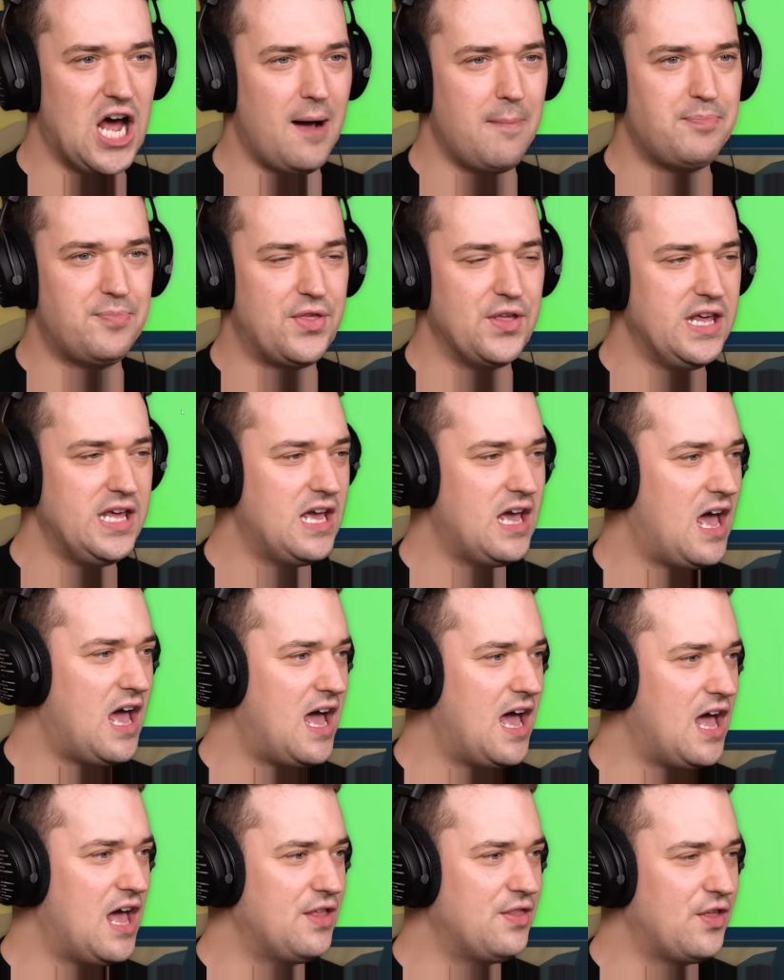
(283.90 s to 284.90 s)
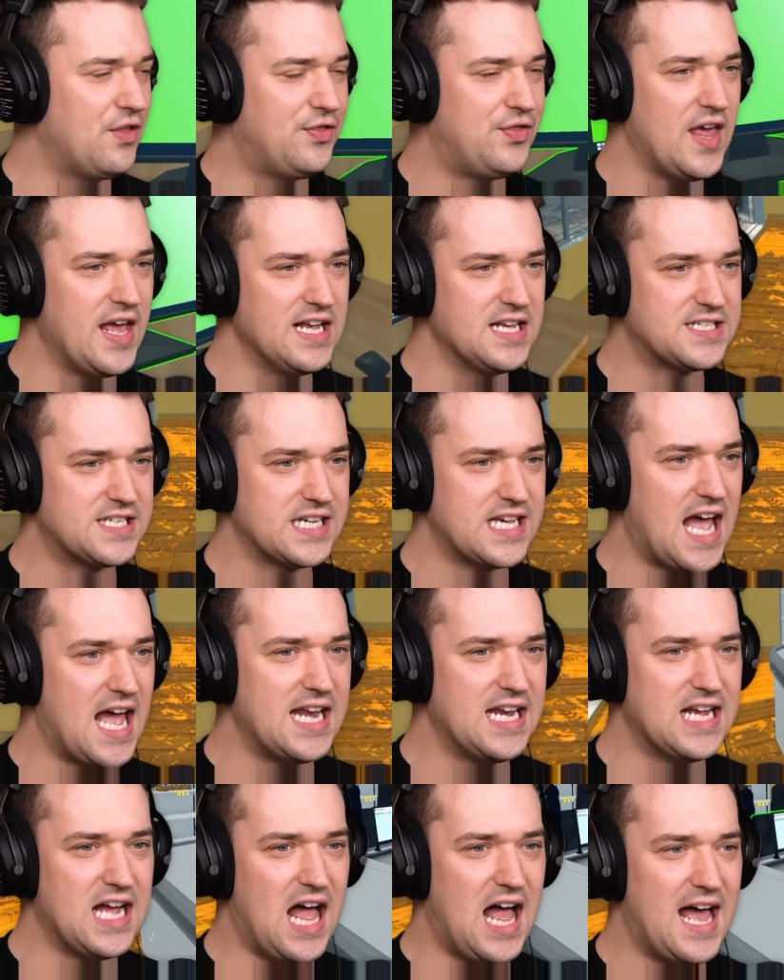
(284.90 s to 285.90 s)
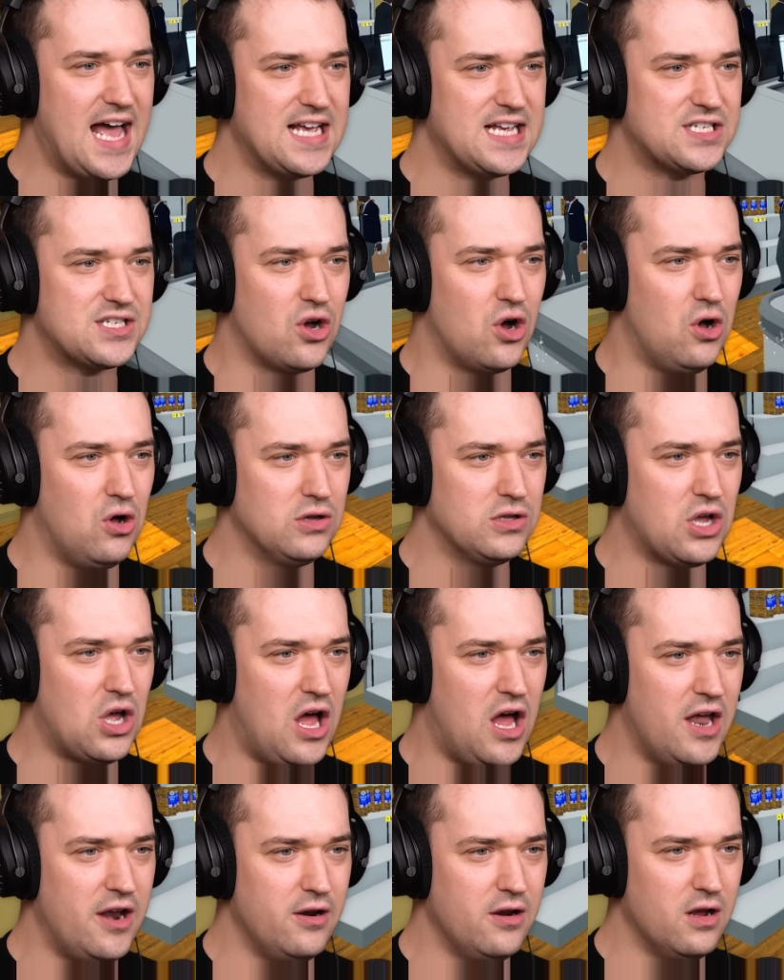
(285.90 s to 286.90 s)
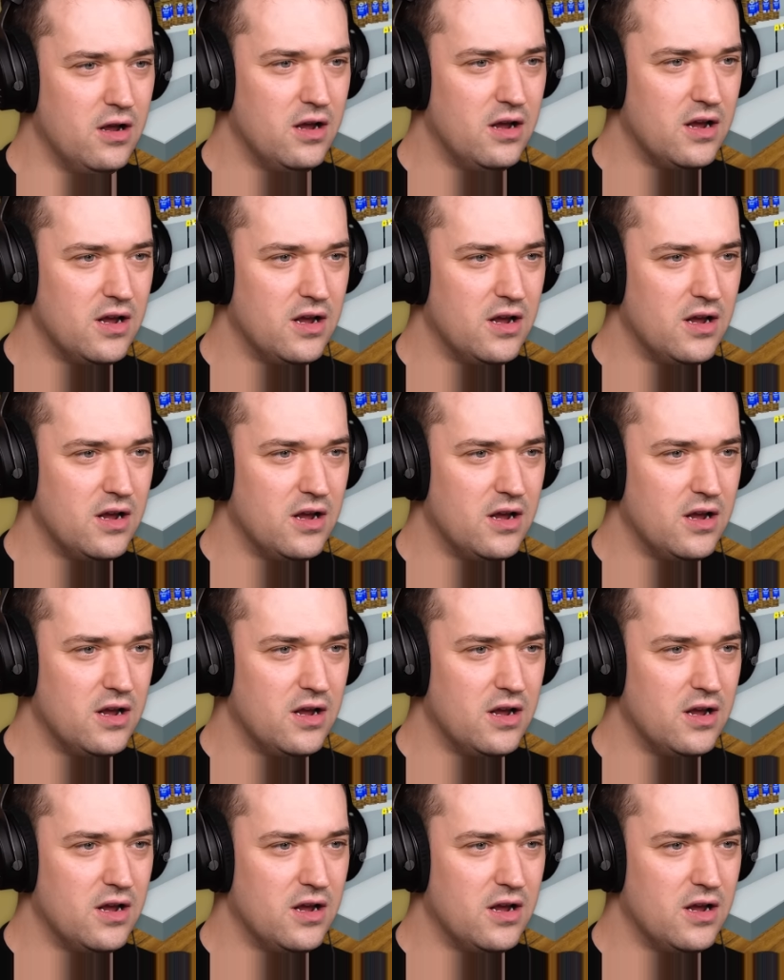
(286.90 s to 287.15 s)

up the things again, guys. Hold on.